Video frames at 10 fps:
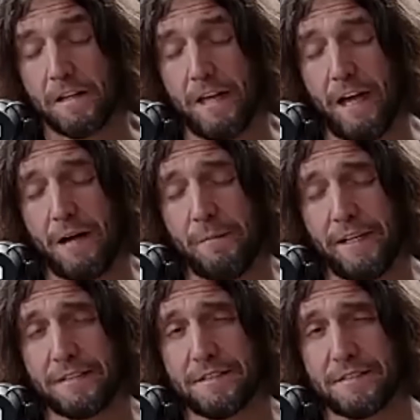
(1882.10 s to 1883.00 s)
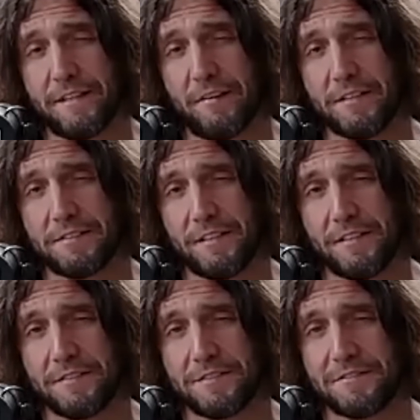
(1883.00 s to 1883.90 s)
Yeah, I mean, it's interesting
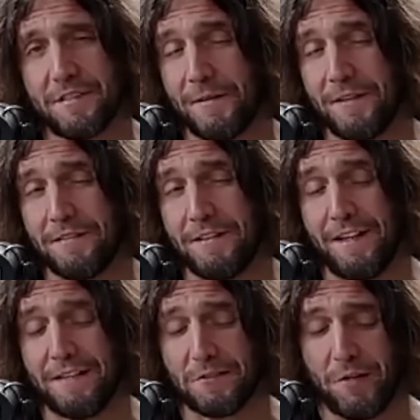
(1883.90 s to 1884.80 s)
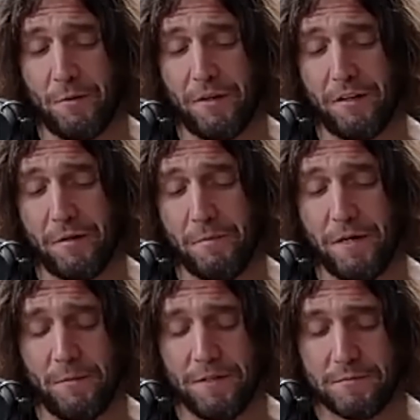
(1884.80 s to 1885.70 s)
because, that's a great way to look at
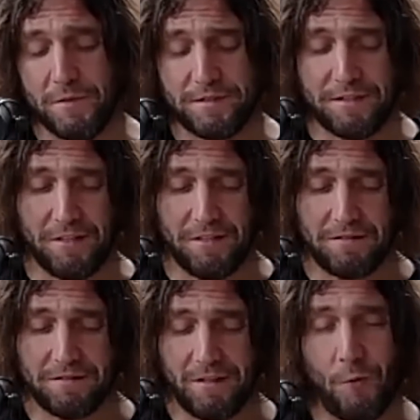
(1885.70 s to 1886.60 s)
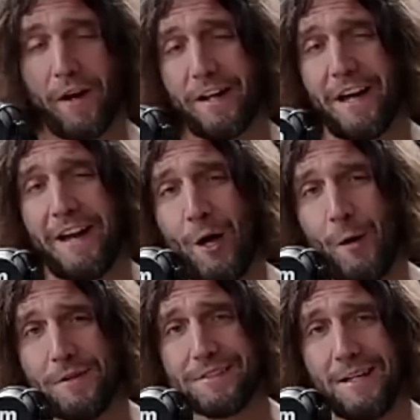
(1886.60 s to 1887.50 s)
minimalism. It's a way to kind of
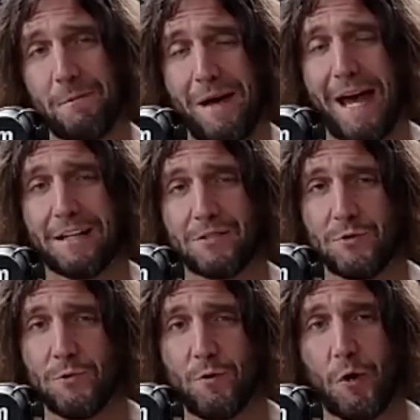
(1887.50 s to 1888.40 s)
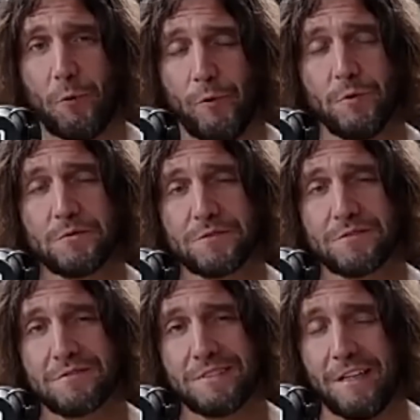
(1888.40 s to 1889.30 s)
help us get back to our
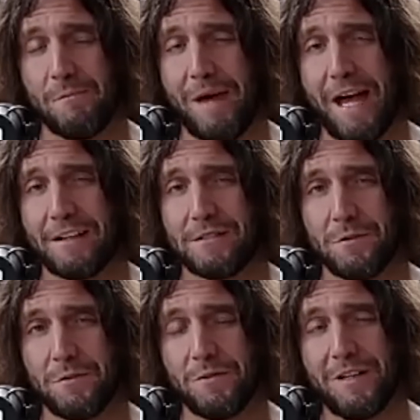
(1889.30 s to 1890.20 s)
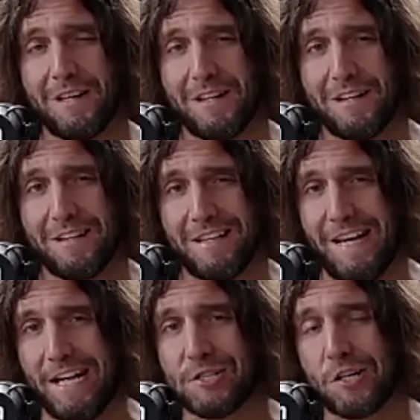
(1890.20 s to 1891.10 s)
roots, to get back to the
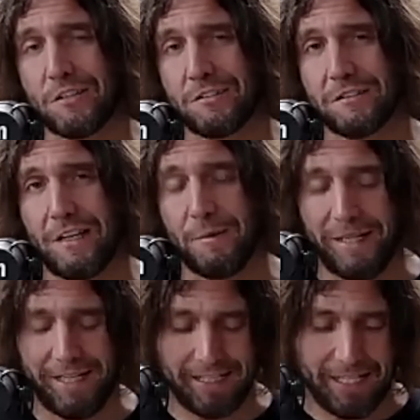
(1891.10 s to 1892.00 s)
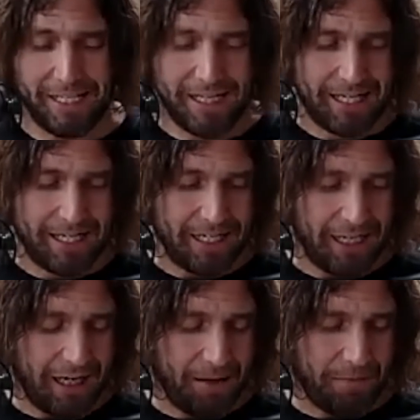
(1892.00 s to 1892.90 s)
nature. I mean,
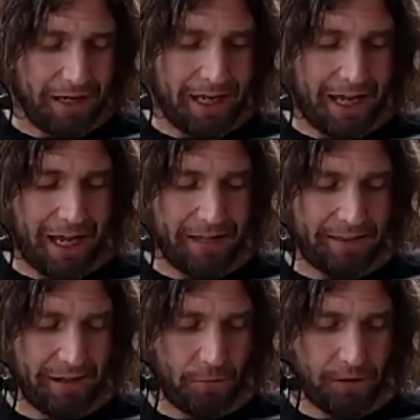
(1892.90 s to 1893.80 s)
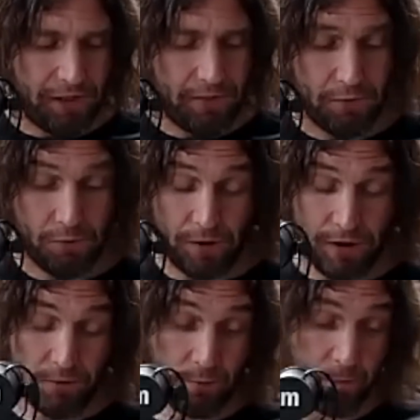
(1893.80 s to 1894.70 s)
I think when
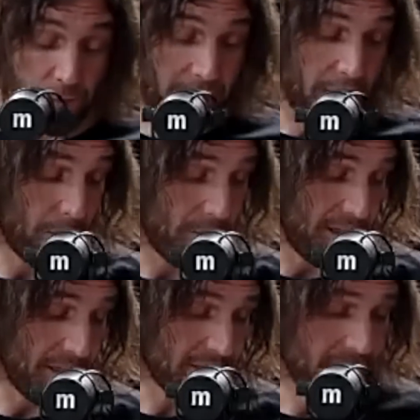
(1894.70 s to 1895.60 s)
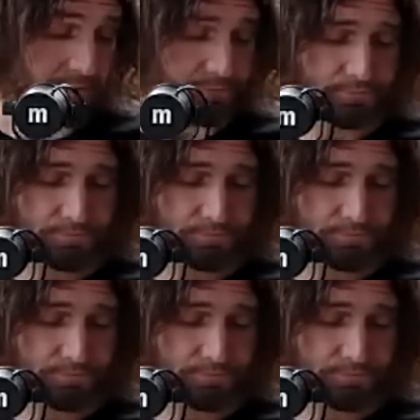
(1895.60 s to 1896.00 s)
you bring up these